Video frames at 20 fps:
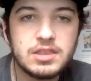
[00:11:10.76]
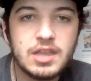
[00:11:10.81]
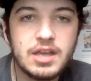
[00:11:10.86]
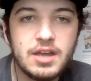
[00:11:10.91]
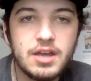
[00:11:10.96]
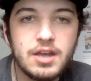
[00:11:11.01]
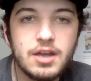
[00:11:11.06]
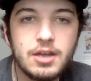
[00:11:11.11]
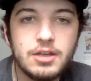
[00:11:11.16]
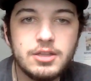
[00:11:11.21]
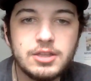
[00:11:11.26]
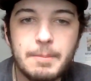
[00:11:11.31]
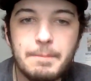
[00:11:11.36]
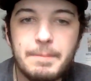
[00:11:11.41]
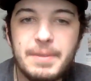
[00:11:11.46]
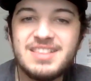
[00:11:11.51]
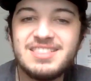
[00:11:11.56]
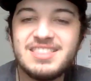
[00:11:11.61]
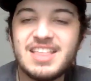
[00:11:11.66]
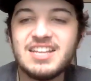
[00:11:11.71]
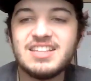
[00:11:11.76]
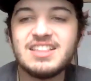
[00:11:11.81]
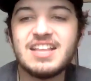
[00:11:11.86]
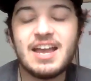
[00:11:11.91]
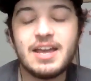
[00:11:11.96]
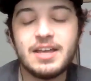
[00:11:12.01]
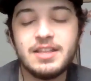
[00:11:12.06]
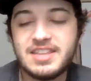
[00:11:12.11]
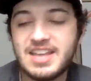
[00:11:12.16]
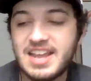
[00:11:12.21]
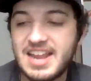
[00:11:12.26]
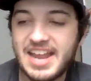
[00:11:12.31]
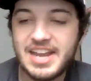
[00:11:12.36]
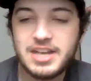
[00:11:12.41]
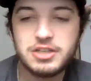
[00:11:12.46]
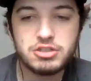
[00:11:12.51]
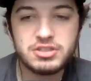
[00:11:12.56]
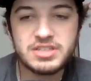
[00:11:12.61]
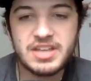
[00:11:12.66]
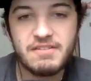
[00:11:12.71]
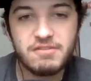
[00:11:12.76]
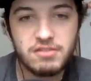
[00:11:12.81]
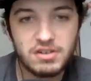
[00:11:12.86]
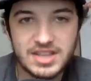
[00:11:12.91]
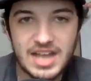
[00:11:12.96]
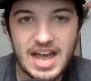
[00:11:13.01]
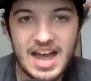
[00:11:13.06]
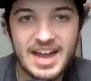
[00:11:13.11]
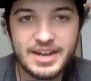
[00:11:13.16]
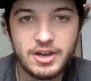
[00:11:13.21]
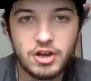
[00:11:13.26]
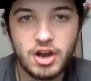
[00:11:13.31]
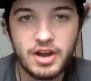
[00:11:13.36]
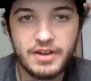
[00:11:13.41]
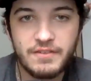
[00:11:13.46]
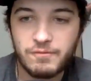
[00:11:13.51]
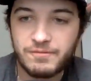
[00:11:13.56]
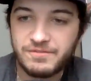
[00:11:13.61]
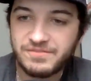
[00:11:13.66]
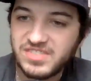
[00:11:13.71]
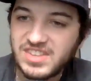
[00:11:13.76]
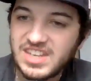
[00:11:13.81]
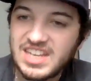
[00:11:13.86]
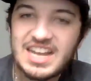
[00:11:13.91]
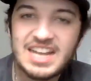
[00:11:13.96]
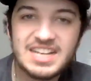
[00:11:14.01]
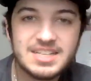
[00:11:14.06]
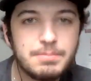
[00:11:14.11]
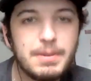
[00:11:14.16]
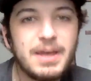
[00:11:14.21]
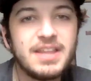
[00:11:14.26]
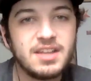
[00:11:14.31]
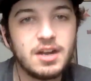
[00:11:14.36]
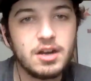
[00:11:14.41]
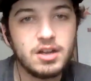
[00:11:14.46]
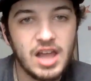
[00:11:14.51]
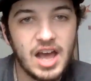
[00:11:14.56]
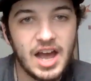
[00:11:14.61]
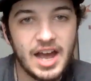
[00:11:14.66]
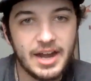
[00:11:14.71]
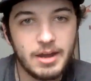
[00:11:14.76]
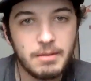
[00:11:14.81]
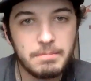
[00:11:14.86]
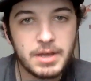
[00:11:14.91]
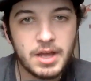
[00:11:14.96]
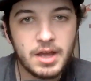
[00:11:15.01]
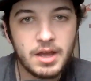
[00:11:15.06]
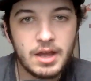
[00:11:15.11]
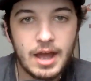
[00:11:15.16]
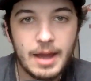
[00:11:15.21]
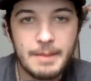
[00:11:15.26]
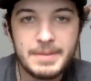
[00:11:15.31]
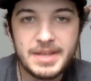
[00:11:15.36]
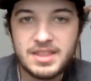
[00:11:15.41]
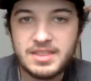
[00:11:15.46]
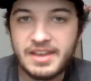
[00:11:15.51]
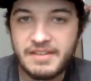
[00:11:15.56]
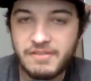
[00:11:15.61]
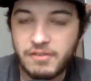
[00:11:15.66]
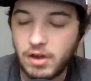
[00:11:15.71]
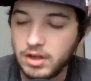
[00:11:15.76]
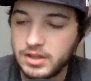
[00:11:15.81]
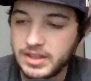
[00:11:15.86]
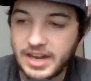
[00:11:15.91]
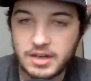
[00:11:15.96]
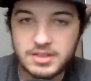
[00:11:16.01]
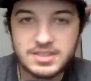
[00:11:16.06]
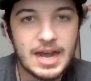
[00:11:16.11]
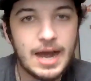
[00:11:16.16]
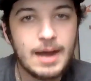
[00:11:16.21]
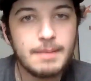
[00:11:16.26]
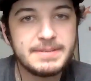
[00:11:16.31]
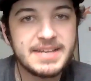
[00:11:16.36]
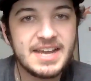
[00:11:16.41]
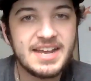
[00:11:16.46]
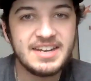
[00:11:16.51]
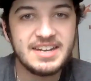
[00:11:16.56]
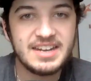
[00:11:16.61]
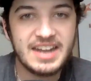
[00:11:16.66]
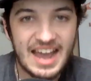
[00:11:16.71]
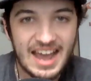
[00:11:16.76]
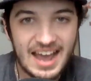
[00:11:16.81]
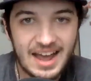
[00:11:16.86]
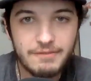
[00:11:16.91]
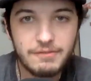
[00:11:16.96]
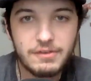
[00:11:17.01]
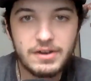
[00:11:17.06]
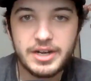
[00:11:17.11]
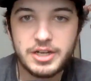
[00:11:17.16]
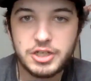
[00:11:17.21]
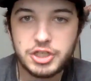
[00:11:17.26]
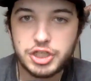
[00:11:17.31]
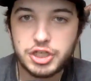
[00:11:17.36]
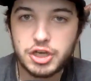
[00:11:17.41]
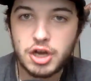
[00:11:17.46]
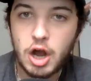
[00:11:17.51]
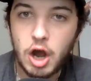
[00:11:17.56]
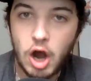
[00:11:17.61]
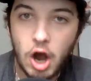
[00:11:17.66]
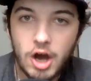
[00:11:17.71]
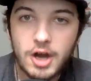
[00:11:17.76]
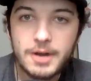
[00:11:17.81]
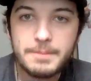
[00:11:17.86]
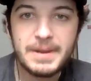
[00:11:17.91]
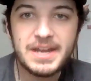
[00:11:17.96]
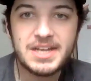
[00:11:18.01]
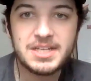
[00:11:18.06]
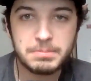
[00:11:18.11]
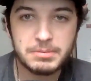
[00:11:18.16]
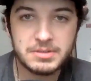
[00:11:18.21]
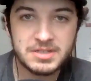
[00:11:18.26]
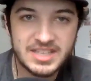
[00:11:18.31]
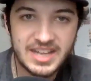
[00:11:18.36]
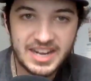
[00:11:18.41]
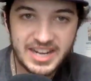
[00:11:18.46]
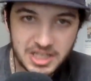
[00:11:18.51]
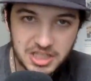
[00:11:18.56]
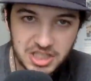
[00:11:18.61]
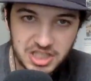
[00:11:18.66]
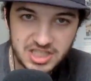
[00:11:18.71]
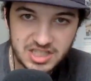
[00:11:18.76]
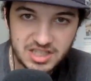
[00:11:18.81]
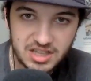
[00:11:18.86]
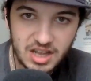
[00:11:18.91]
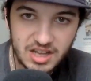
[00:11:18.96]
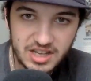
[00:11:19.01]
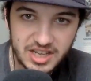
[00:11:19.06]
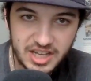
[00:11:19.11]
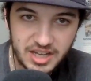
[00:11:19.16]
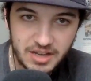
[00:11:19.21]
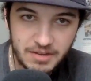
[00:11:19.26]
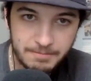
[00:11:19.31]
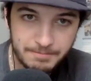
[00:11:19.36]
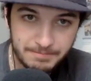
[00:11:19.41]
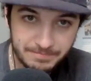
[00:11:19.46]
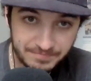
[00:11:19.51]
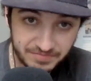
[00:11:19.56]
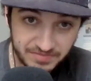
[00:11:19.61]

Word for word: the the big thing that the Angels have relied on has been their lineup. I mean, they've they're top 10 in average, on base percentage, slugging,